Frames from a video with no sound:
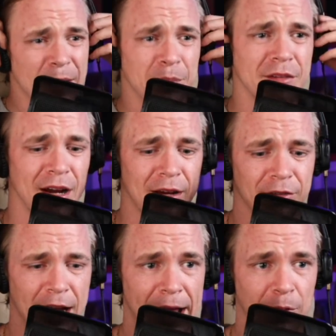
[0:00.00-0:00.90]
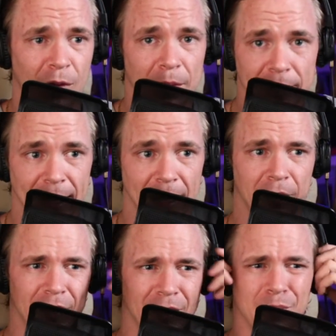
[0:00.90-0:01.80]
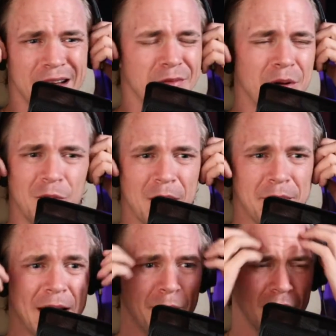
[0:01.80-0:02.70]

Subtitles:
I ever had a webcam. It makes my webcam